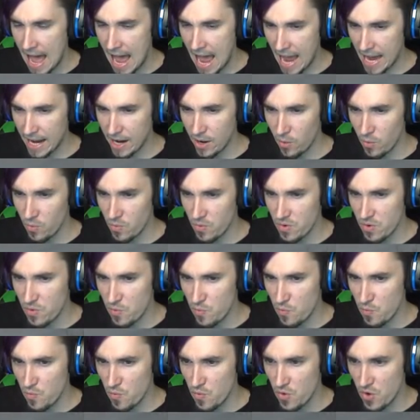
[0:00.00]
I don't
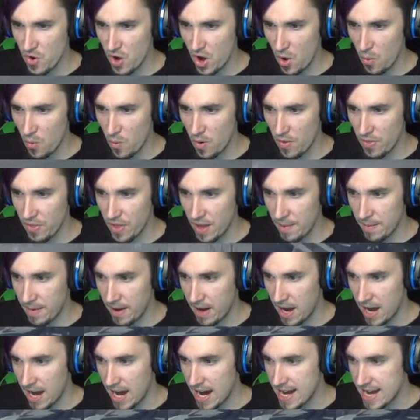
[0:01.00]
know what
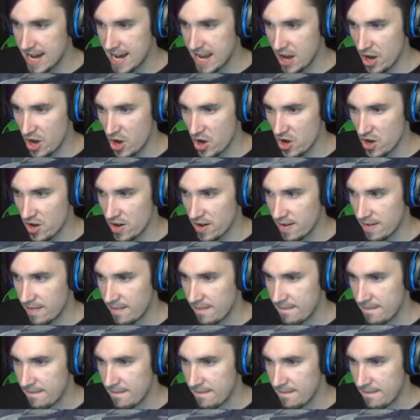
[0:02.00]
that Hi, dear.